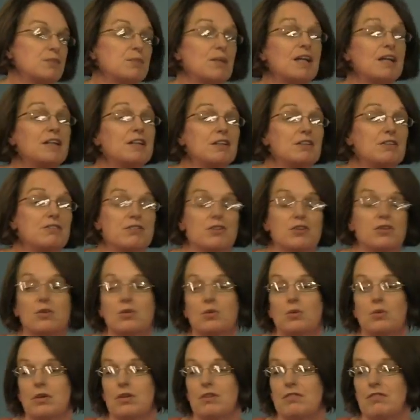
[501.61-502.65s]
and many of
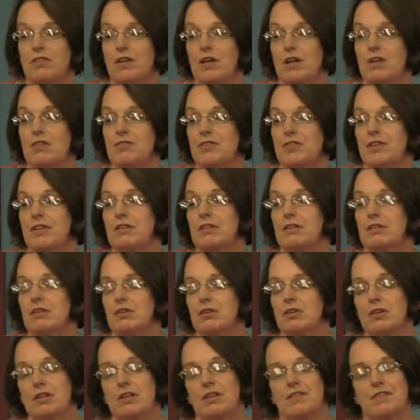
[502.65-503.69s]
you who are involved in
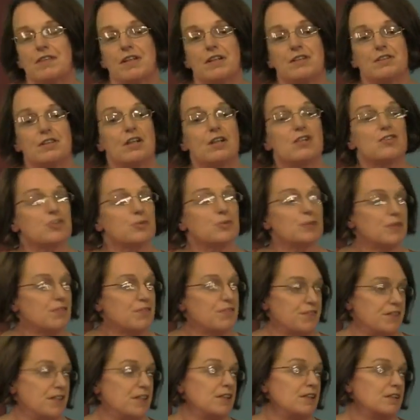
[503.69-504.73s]
looking at Scientology will have
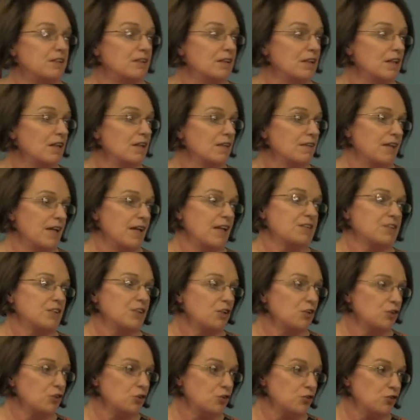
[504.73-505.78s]
seen that
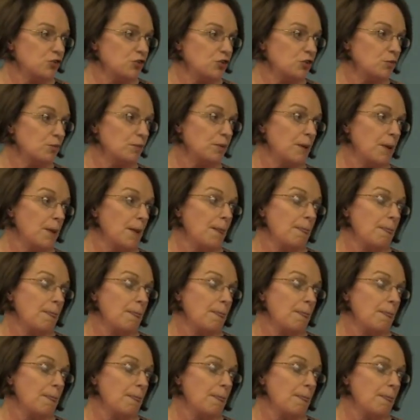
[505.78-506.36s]
on YouTube.